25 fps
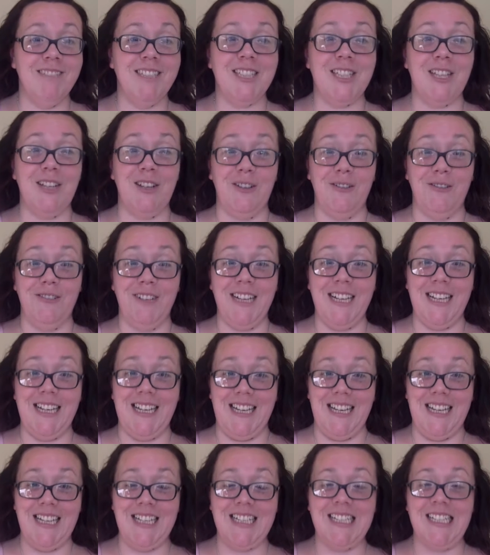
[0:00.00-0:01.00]
to
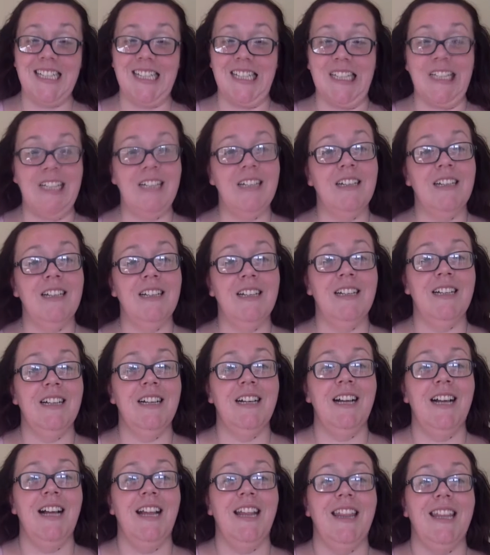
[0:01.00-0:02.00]
release
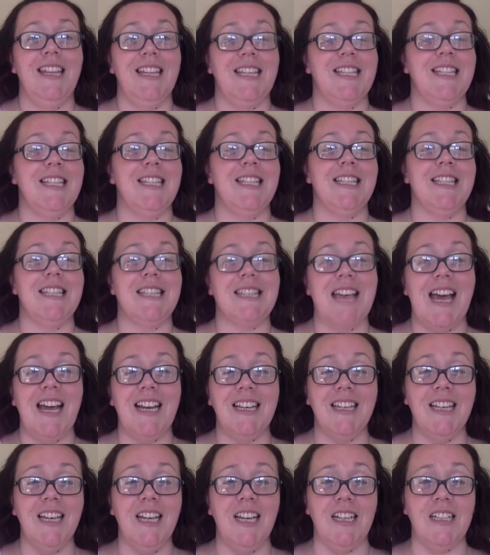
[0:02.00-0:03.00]
This
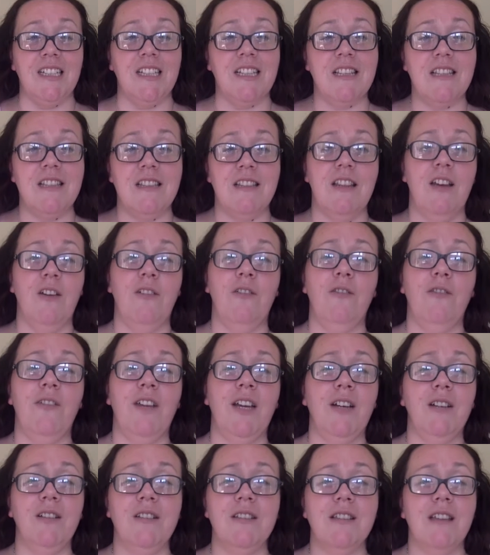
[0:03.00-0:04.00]
sadness that
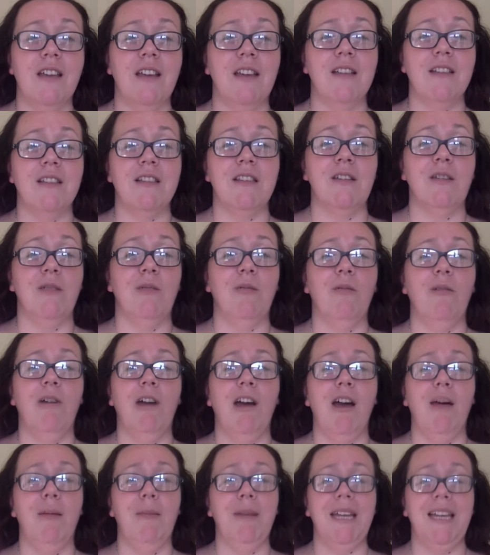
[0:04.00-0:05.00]
feels like
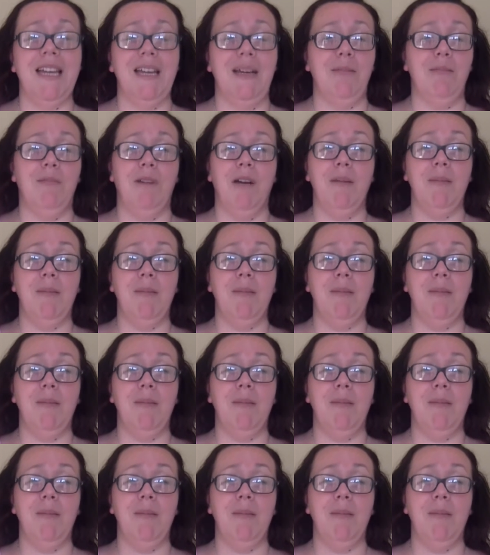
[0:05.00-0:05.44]
squirming in my